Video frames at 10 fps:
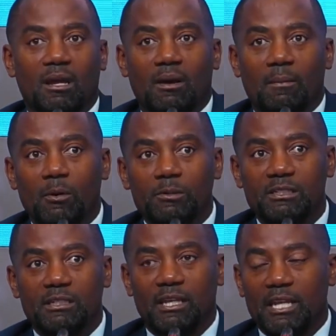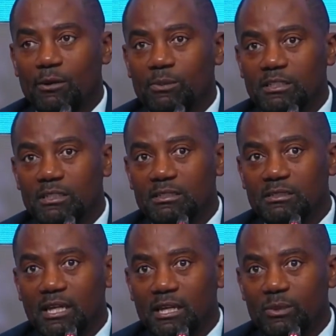Most of the inequities
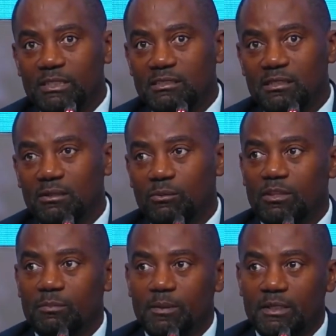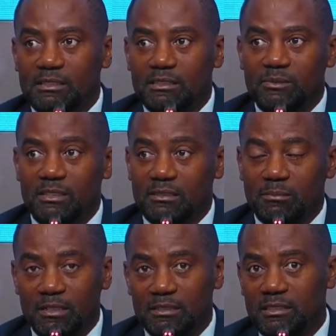that we see with persons with
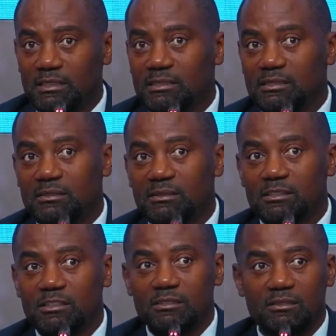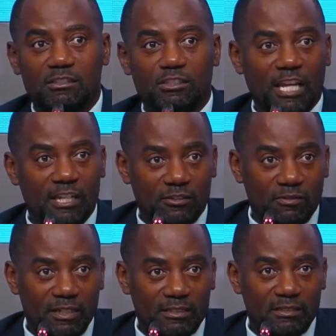disabilities,
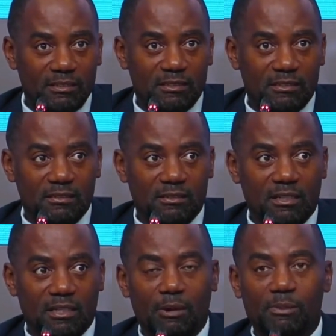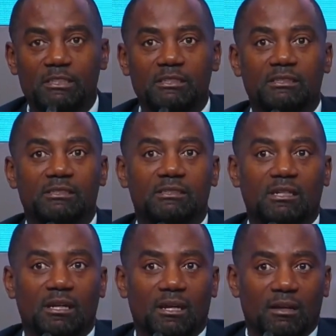gender-related inequities,
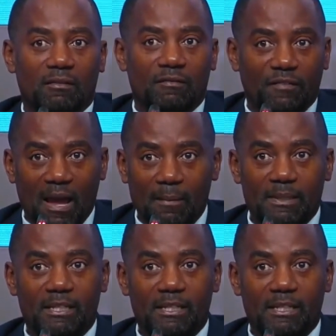family